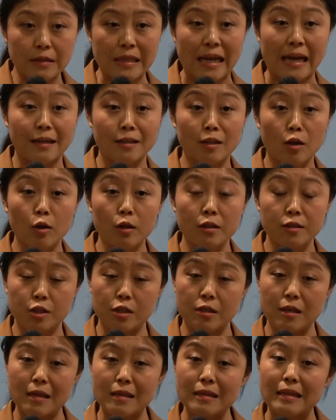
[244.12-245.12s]
the technology
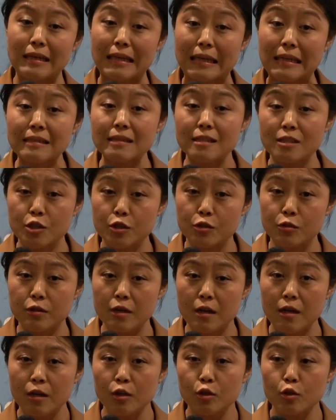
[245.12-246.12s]
in the institute
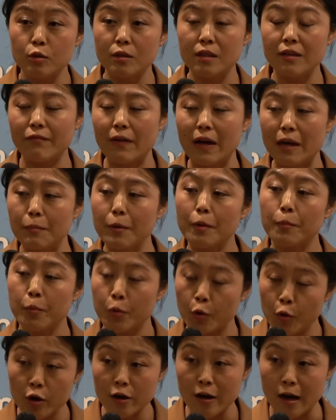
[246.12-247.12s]
to develop a
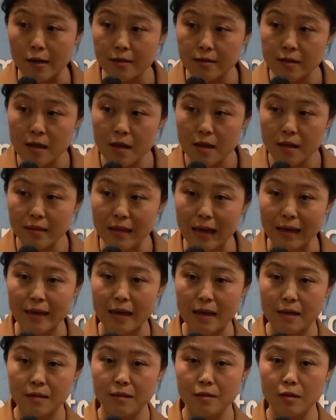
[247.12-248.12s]
product that
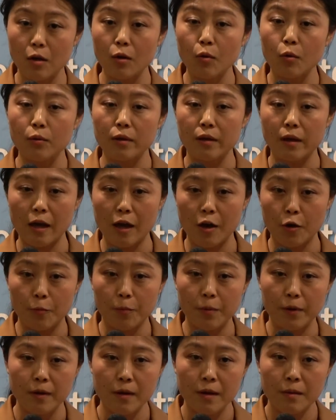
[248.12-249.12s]
can not only
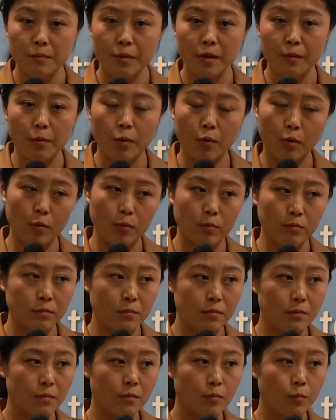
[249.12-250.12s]
help
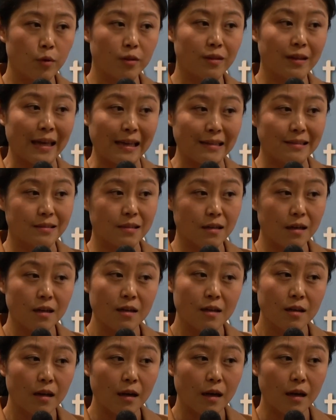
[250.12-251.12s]
people with cancer
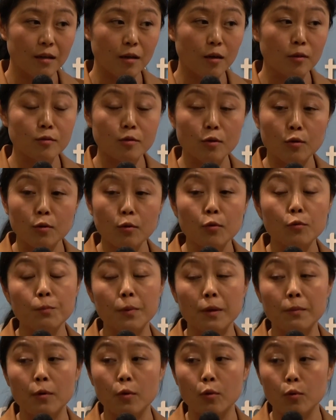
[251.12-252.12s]
and also
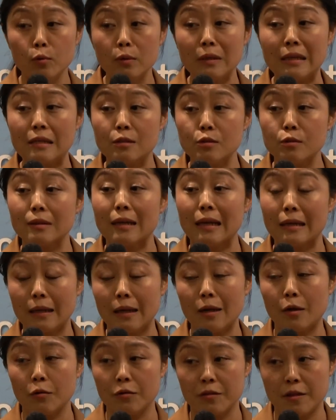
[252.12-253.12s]
people who need to get
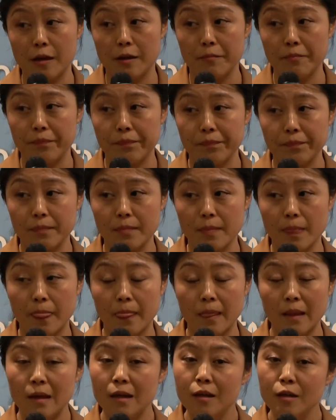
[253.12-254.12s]
healthier.
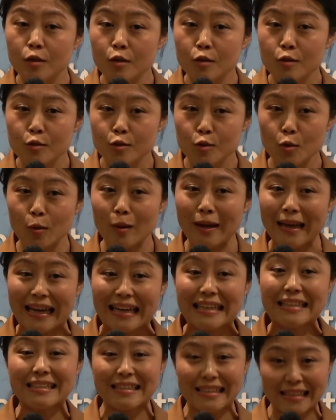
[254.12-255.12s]
So
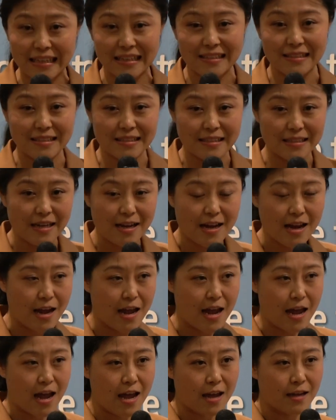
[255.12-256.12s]
8 years,
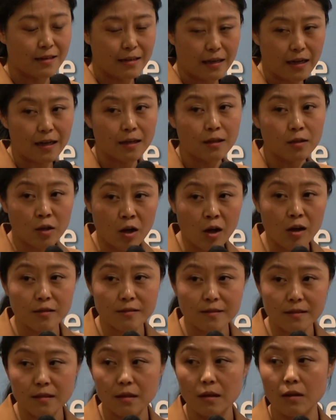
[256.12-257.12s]
and it
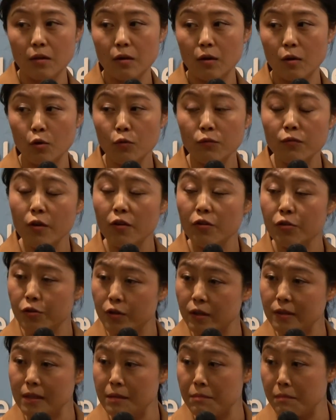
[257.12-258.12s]
cost over
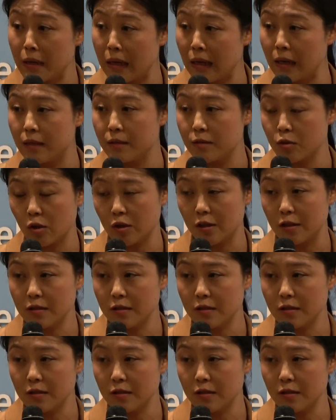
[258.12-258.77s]
$30 million,